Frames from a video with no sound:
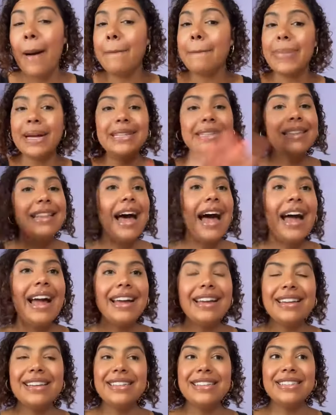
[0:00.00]
But
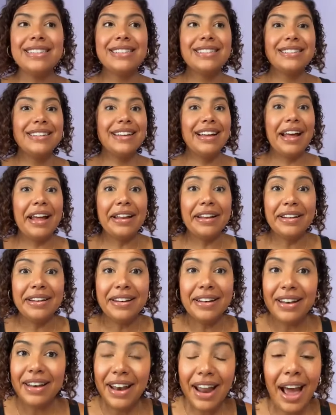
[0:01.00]
that is
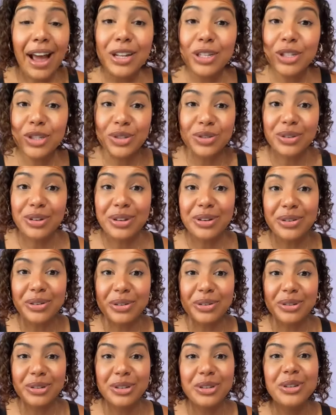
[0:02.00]
not
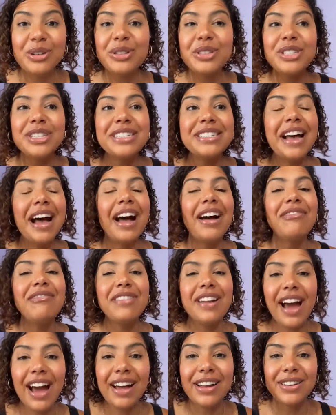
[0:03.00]
true. You just have
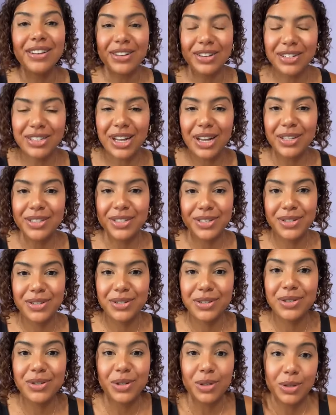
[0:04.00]
not learned how to
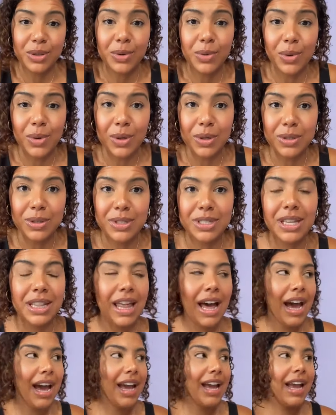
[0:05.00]
use your tools.
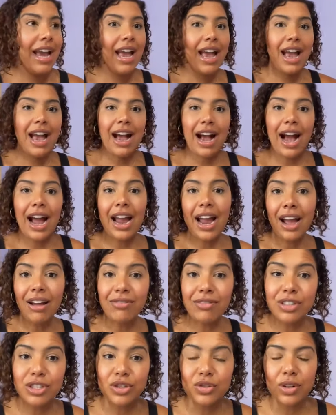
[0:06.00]
Like, I
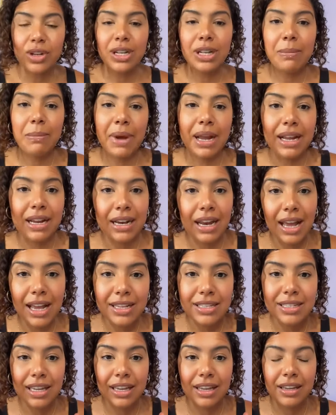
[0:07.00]
have a drill in my
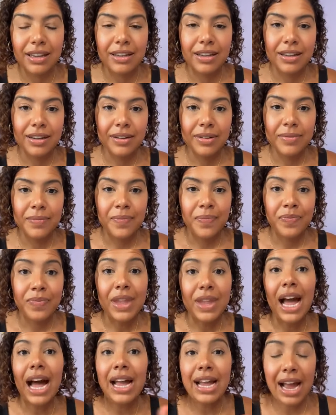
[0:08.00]
closet.
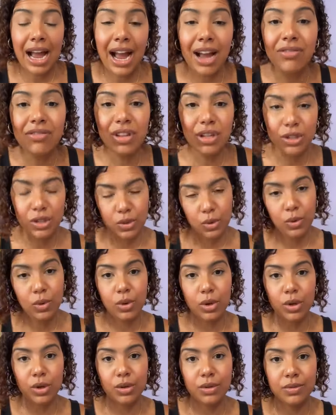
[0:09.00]
I have the
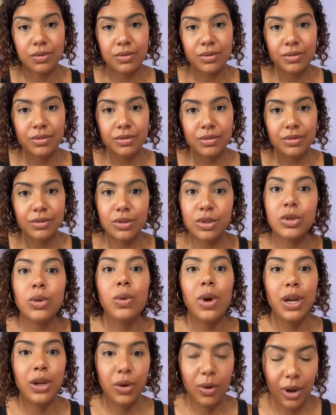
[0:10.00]
tool. Do
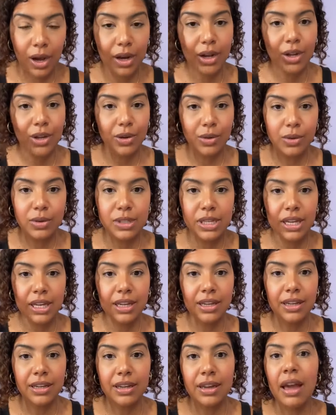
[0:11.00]
I know how to use
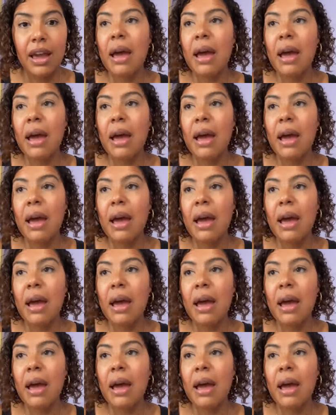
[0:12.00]
it?